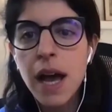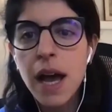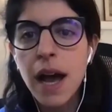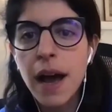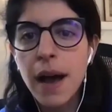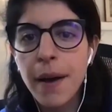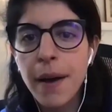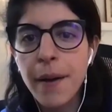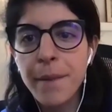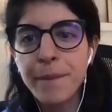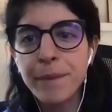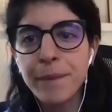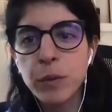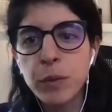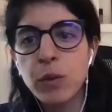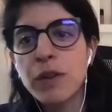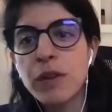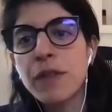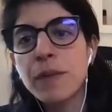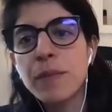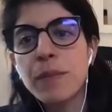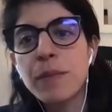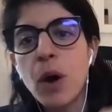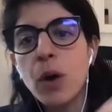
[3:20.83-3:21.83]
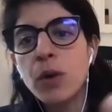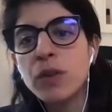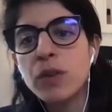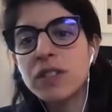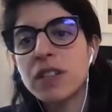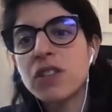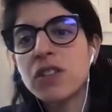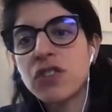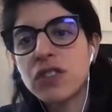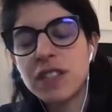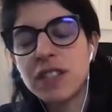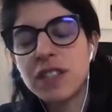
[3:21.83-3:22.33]
One of the
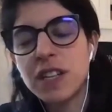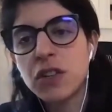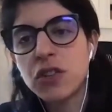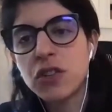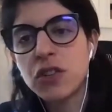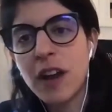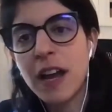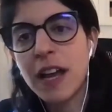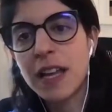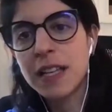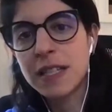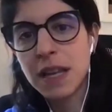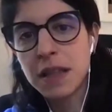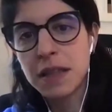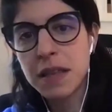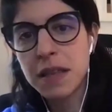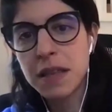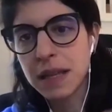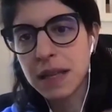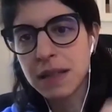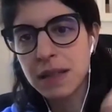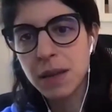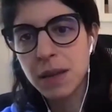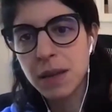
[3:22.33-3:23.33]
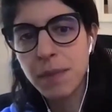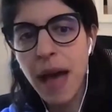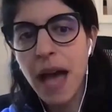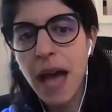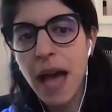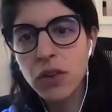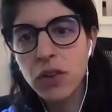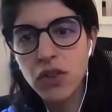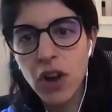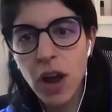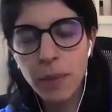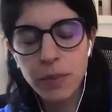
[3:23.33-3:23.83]
most interesting trends, I think that's the
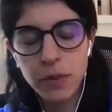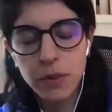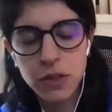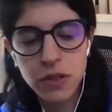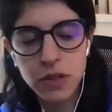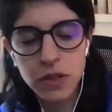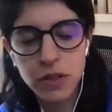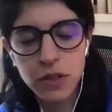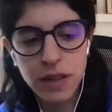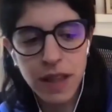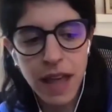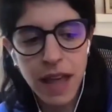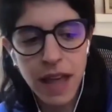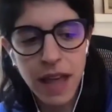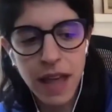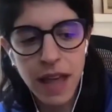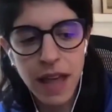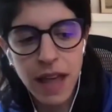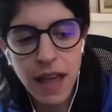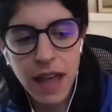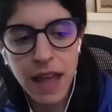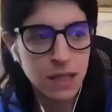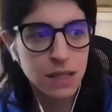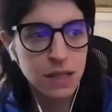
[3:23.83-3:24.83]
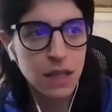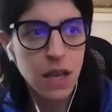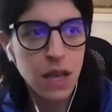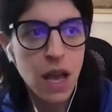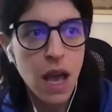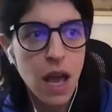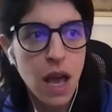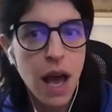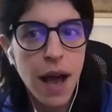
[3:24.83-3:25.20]
backdrop to that, is